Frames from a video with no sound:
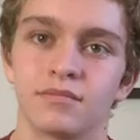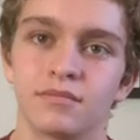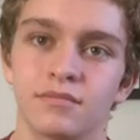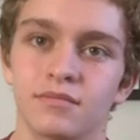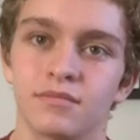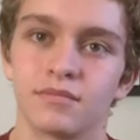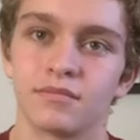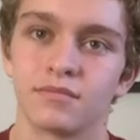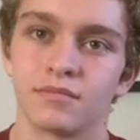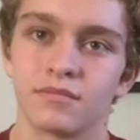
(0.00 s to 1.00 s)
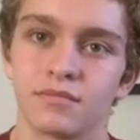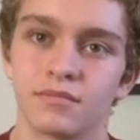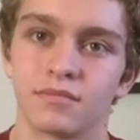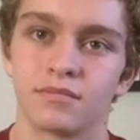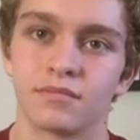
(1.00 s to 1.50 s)

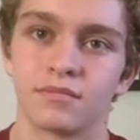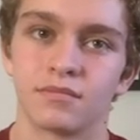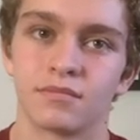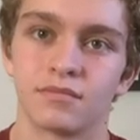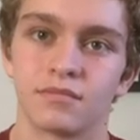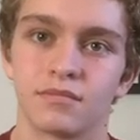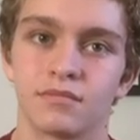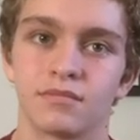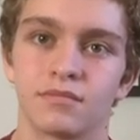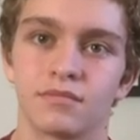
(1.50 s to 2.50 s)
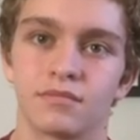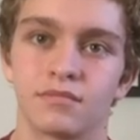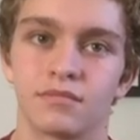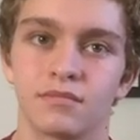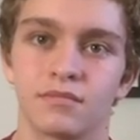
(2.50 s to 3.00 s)

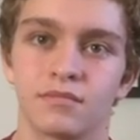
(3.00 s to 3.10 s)
(not speaking)